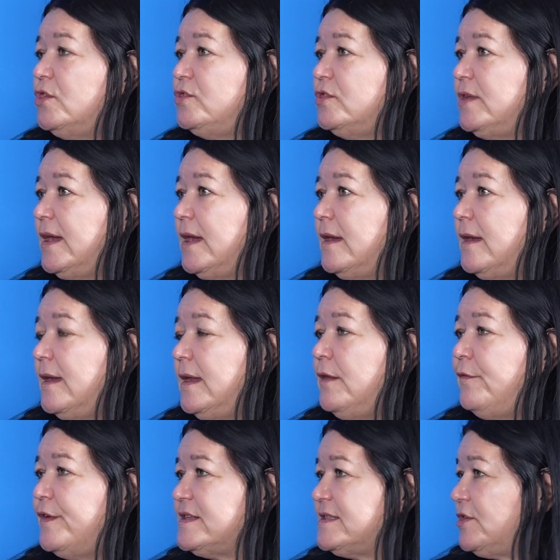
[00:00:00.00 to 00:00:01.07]
the
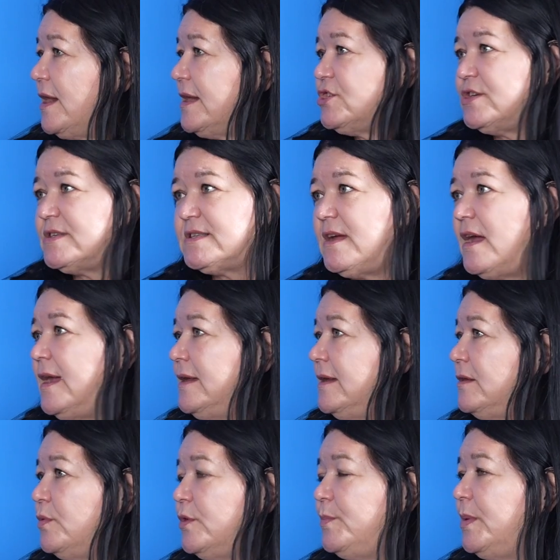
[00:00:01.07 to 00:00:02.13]
infrastructure side,
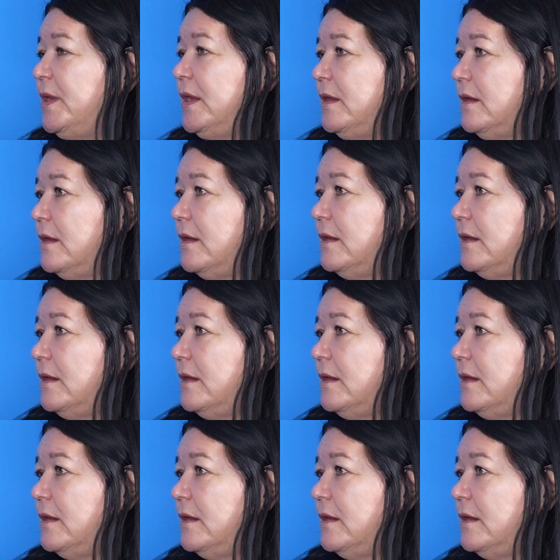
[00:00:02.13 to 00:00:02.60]
it would be